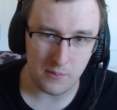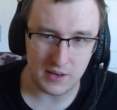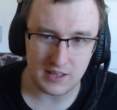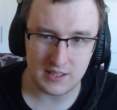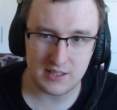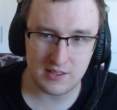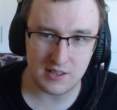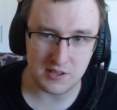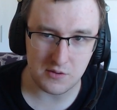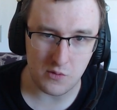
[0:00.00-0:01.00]
but it's
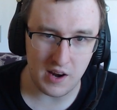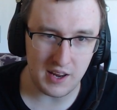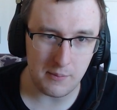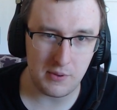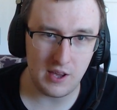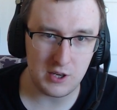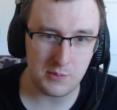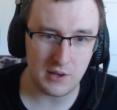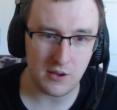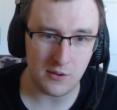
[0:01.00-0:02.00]
just ready
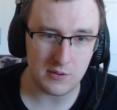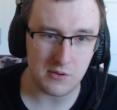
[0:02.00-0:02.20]
PHP code.